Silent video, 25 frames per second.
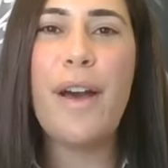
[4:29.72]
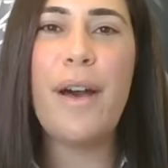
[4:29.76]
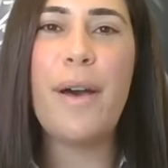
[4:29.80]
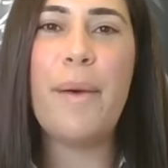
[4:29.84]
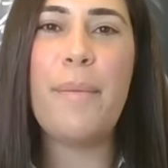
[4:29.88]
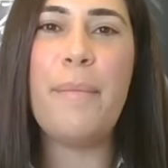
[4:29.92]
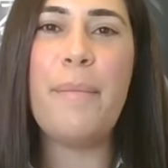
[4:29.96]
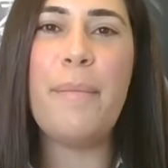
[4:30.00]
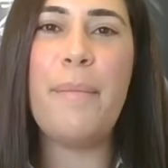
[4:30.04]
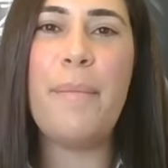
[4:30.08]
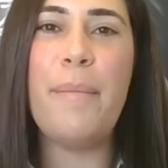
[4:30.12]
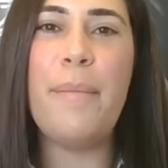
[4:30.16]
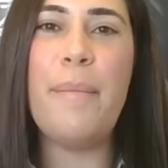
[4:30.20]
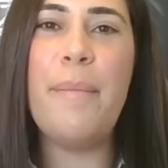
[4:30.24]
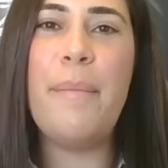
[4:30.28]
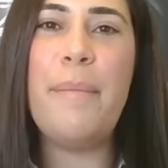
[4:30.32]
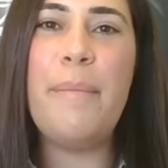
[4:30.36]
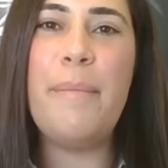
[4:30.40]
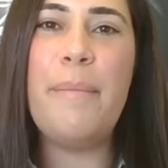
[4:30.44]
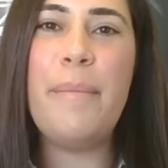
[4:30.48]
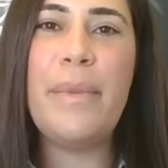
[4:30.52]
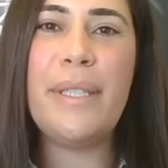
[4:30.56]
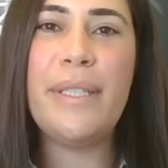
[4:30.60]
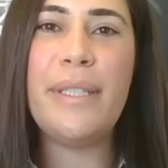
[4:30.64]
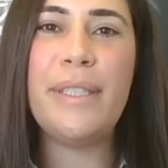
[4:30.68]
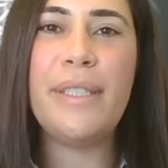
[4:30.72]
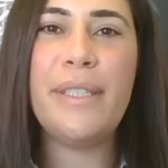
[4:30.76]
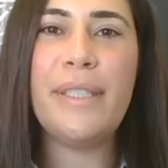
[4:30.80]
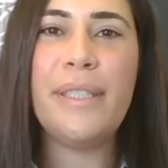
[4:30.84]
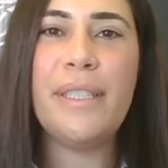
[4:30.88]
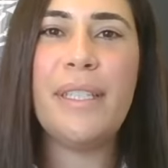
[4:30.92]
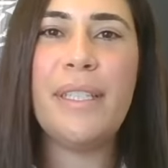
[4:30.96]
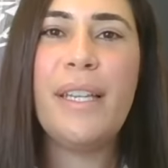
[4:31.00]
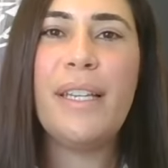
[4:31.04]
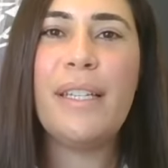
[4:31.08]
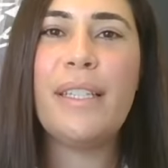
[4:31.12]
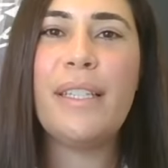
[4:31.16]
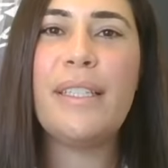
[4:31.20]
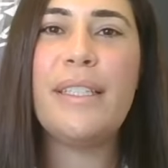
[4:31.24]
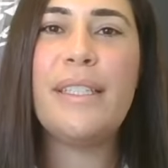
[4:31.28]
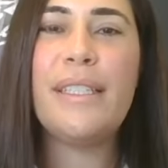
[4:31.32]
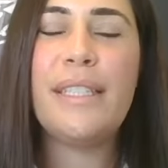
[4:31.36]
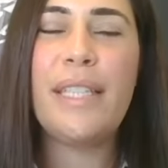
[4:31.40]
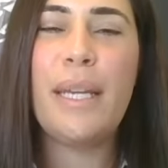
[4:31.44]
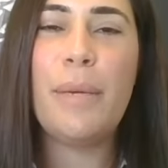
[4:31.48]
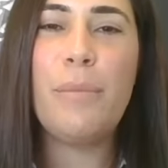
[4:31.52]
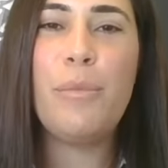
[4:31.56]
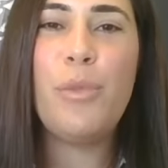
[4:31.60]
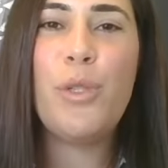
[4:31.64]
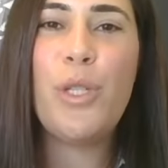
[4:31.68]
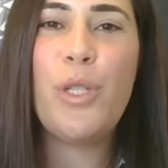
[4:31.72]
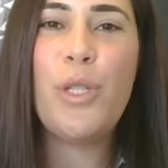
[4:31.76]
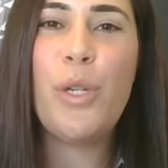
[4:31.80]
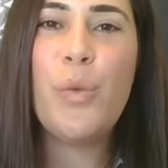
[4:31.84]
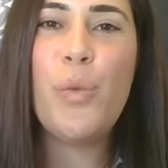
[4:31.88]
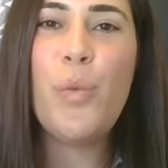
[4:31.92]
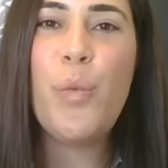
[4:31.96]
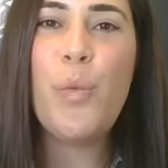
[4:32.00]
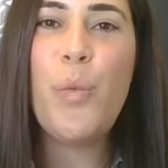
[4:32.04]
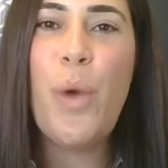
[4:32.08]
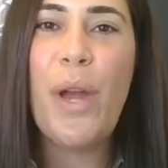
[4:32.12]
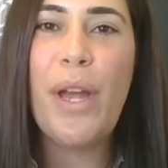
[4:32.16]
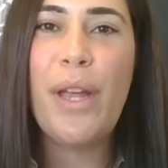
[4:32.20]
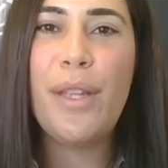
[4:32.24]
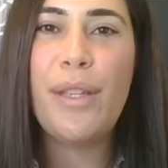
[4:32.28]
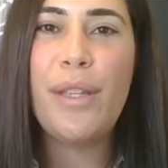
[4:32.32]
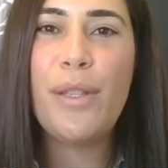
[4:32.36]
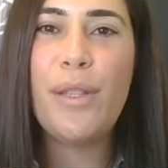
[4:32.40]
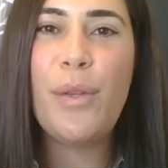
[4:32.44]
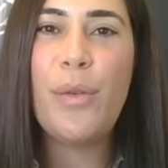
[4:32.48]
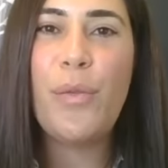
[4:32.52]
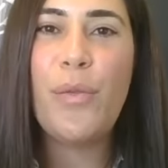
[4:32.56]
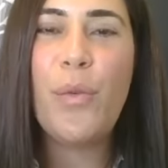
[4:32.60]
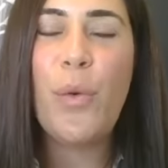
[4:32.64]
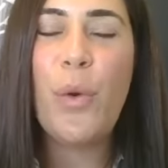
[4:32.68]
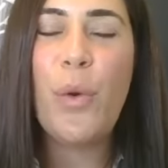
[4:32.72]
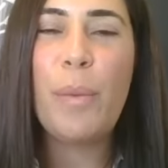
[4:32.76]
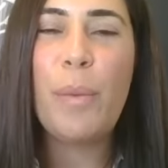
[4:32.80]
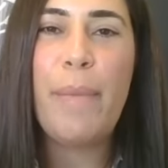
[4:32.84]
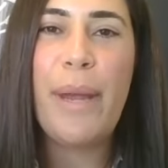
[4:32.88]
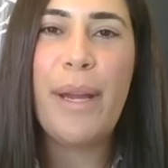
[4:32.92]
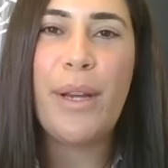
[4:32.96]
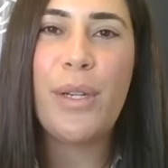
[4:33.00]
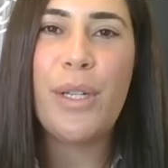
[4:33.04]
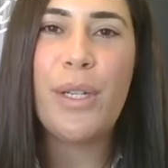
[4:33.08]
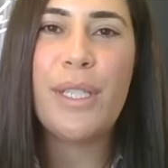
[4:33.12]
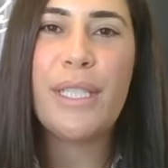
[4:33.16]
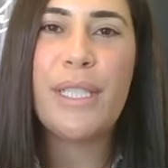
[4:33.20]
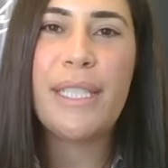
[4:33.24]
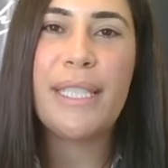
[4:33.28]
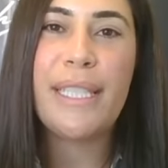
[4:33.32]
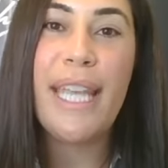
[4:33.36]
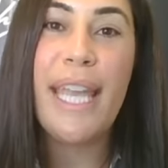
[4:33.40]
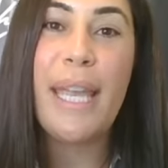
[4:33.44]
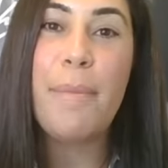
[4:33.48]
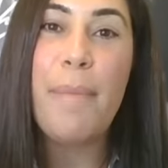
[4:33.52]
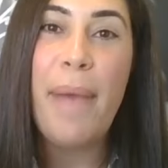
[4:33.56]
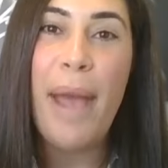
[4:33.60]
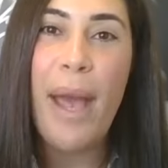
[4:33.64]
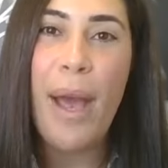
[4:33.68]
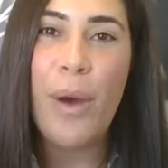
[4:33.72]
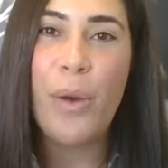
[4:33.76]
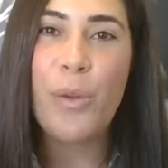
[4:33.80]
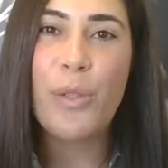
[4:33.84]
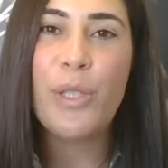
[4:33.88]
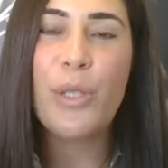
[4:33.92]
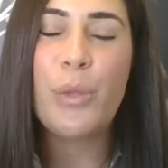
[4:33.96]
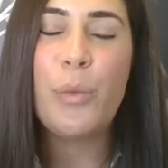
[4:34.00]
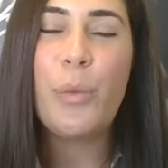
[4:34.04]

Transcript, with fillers: um, mis conception when the forbearance came out.